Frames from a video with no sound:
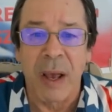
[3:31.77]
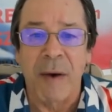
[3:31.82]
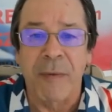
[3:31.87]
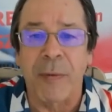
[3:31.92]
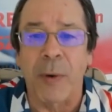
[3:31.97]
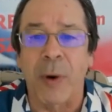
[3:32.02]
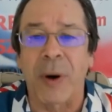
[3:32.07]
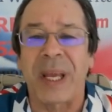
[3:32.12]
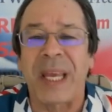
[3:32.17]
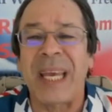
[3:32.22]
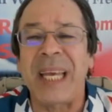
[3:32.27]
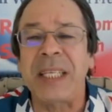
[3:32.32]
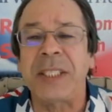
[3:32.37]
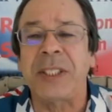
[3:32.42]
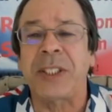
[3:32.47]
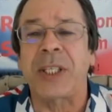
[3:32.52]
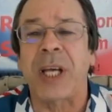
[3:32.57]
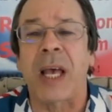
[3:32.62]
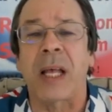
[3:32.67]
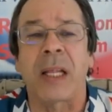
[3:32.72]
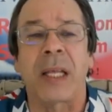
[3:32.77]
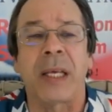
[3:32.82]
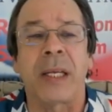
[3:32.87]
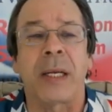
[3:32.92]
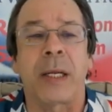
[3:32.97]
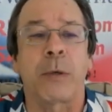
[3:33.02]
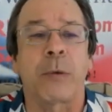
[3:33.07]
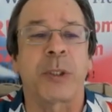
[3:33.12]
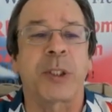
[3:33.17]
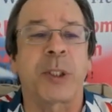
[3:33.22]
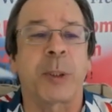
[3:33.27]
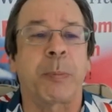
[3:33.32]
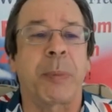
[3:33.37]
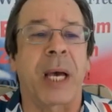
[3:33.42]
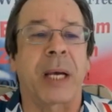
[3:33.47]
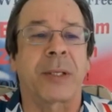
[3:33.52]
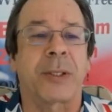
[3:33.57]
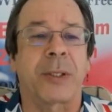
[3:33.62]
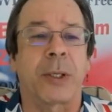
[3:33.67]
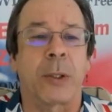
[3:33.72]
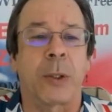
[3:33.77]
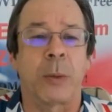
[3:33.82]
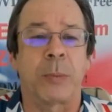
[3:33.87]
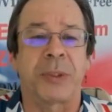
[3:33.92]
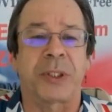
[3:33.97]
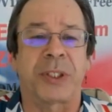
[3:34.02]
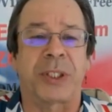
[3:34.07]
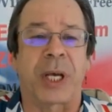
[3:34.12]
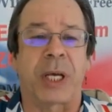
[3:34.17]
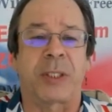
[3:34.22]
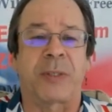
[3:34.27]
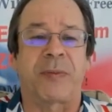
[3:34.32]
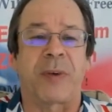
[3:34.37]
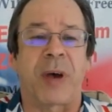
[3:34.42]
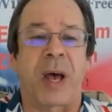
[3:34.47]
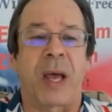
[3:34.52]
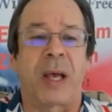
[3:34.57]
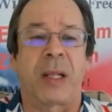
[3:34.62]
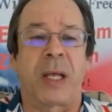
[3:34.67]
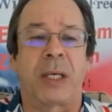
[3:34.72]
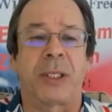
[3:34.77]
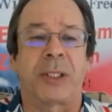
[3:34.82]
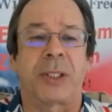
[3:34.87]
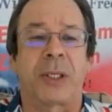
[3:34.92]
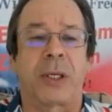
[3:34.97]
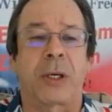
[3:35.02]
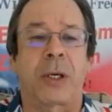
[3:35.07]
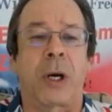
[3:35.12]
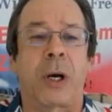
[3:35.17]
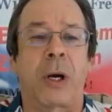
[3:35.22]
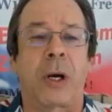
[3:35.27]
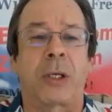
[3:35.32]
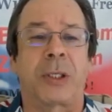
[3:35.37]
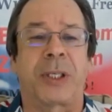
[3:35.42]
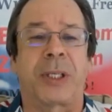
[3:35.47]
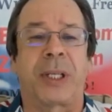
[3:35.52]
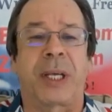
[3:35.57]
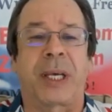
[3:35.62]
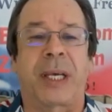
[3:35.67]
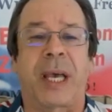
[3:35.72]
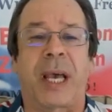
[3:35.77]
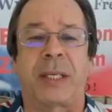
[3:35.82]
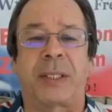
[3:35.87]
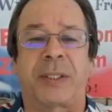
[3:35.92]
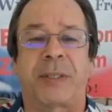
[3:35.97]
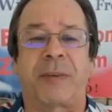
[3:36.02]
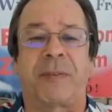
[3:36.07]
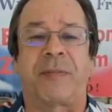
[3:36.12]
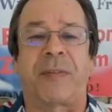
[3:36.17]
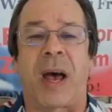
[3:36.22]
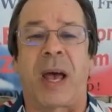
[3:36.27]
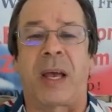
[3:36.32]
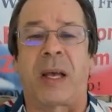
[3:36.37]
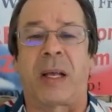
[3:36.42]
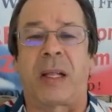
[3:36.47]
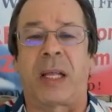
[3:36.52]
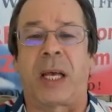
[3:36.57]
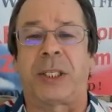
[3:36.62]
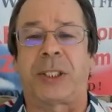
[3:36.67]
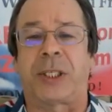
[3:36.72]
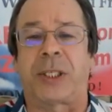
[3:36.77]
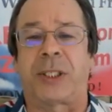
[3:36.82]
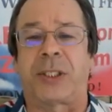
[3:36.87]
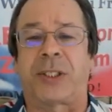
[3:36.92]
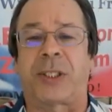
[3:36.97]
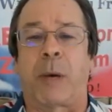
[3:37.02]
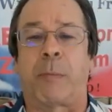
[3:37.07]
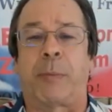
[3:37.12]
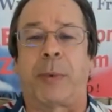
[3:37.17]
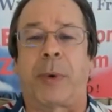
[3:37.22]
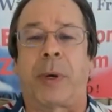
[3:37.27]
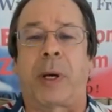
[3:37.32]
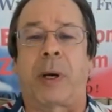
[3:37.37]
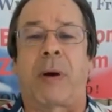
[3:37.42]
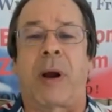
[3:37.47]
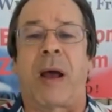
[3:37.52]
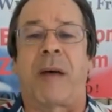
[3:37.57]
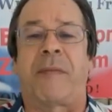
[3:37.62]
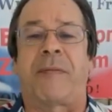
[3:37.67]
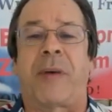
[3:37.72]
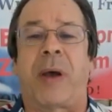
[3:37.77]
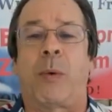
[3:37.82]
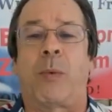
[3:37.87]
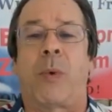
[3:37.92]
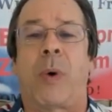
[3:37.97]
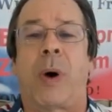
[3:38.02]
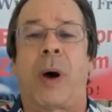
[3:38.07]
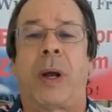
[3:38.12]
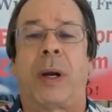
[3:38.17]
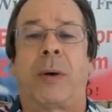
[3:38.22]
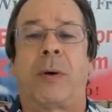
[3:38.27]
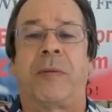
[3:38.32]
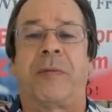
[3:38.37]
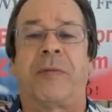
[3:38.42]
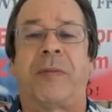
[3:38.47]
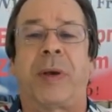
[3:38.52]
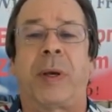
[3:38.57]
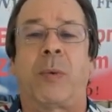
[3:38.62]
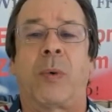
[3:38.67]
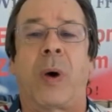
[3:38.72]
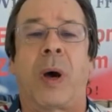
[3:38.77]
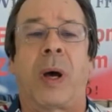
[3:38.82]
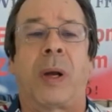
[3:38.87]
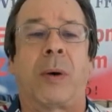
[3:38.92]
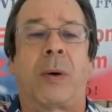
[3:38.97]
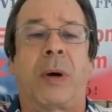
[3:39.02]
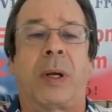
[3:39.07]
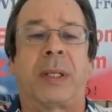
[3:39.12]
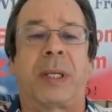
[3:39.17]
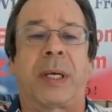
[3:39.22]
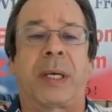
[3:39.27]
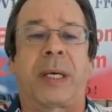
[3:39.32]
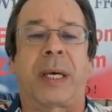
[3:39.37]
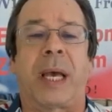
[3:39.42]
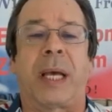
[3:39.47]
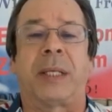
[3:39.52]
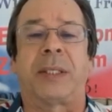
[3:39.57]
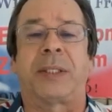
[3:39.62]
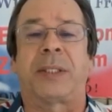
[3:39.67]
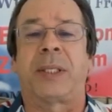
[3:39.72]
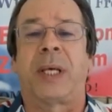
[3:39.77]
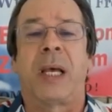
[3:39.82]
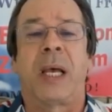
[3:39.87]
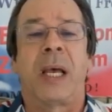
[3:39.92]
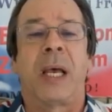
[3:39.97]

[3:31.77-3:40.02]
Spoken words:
for each alien in respect to whom such violation occurs in the case of violation subparagraph A1 or V1 or in the case